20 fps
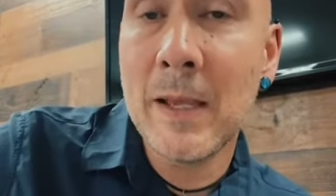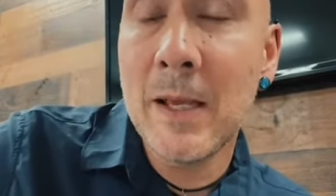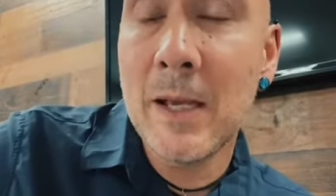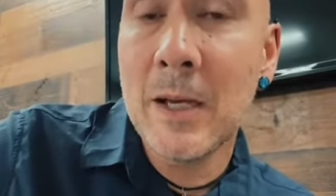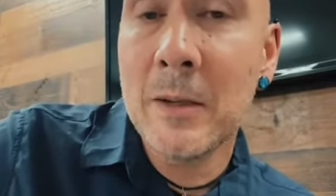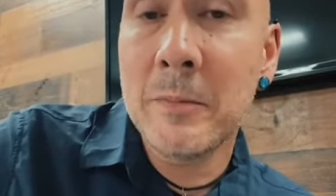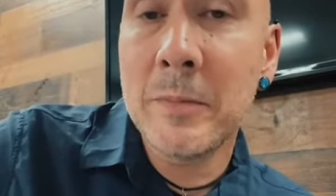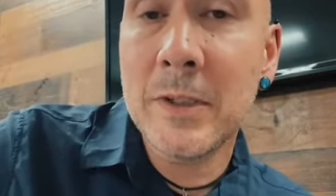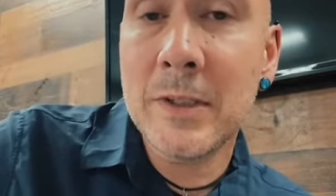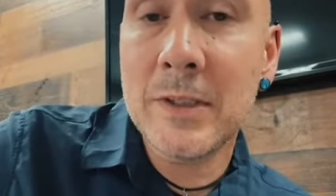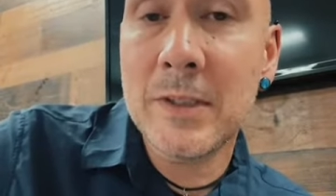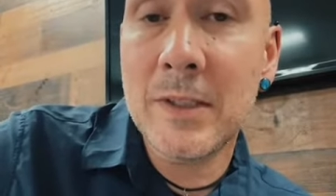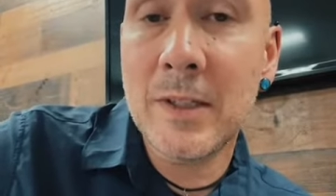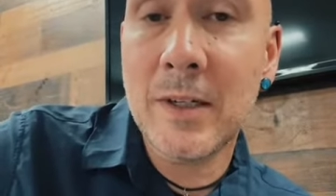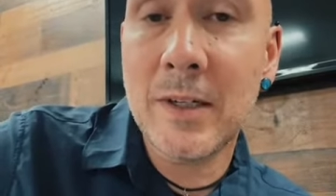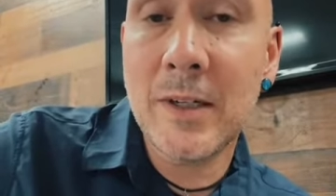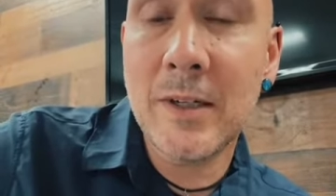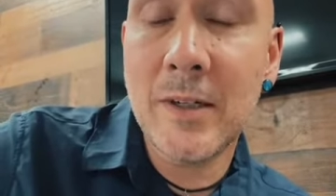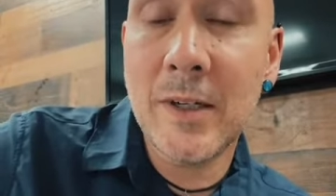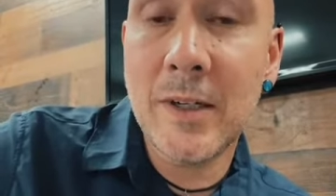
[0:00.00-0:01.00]
But uh,
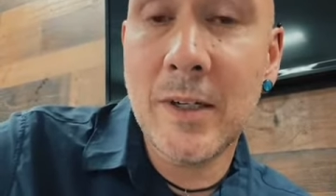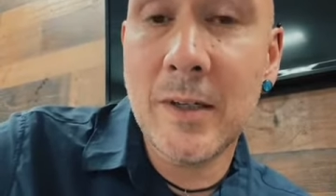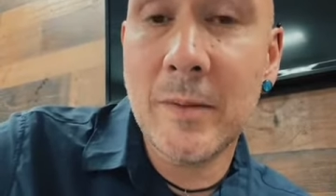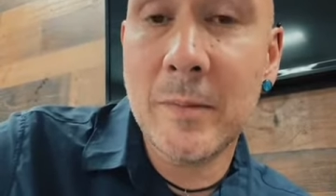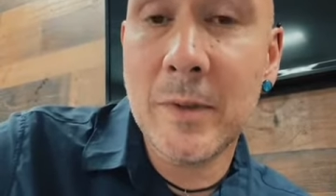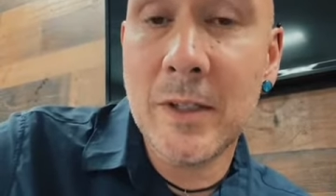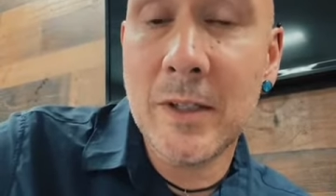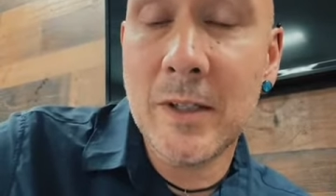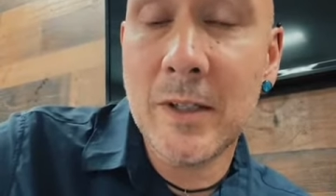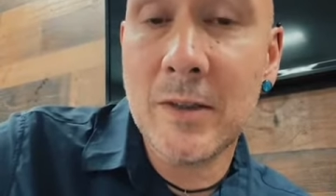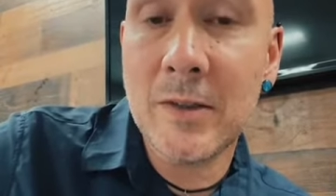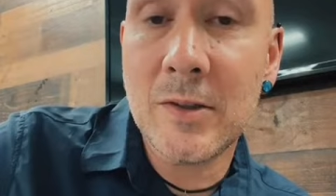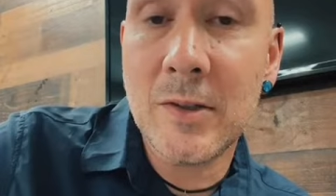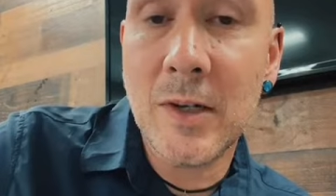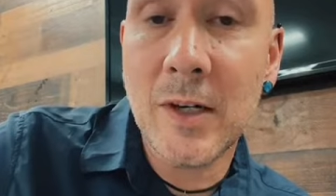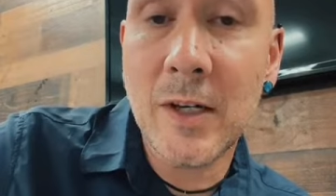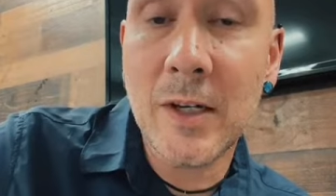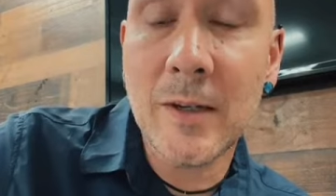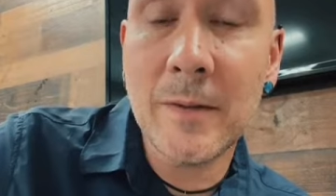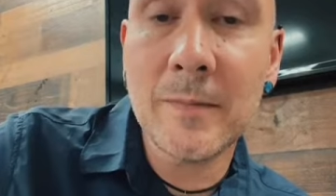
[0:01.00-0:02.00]
here I am again
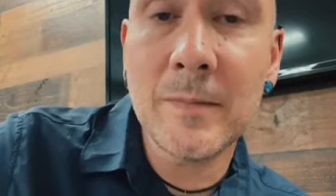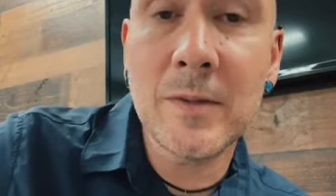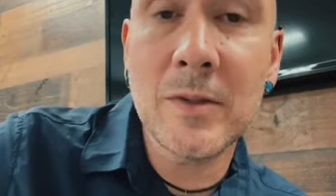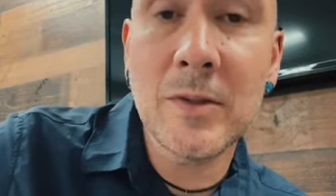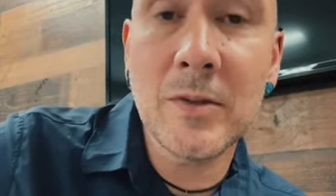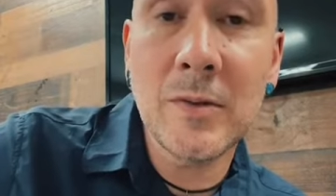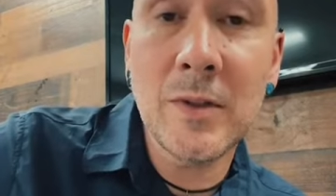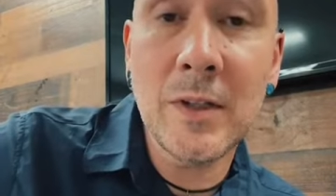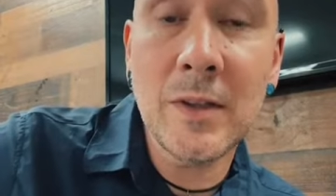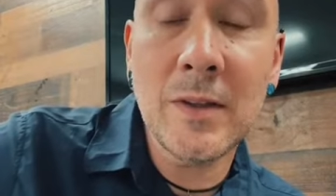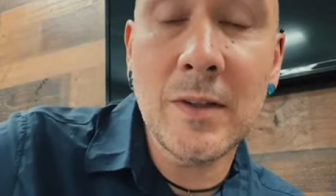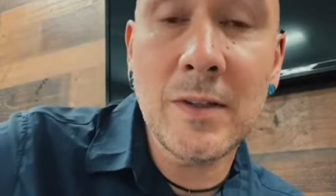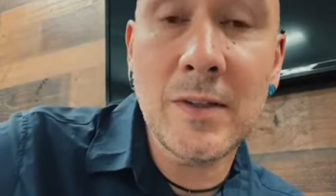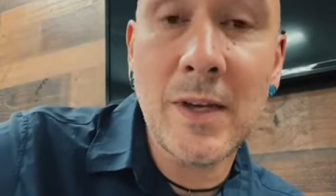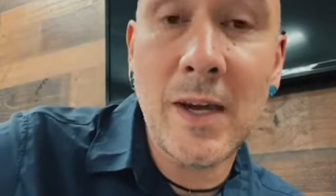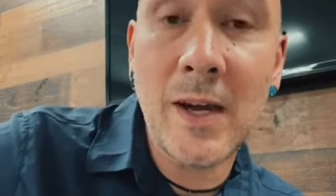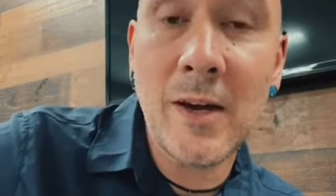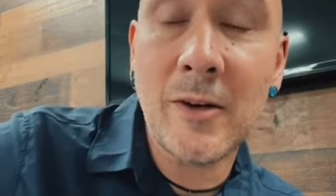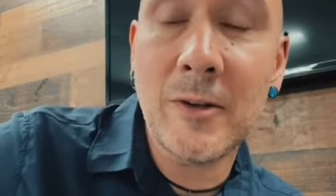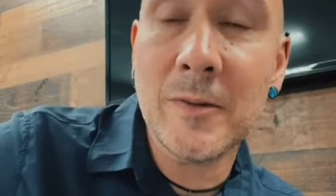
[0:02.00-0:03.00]
trying to get this
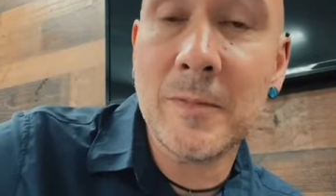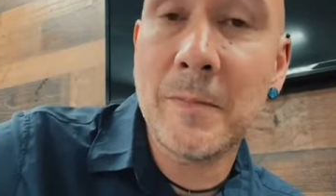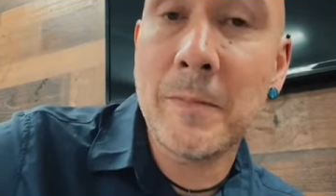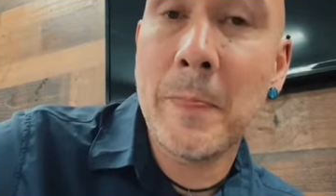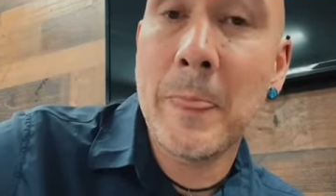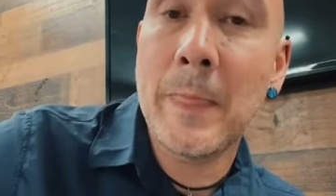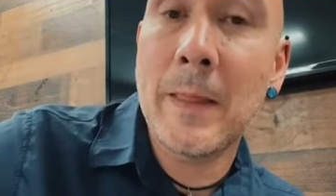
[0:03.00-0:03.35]
out.